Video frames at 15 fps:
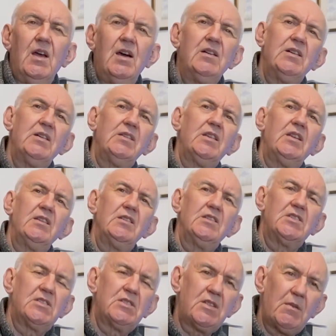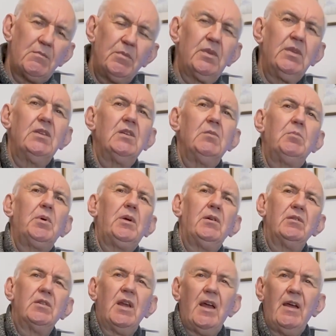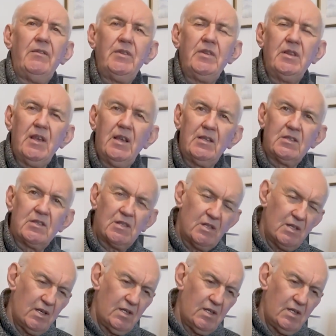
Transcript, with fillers: and I think there's something about having that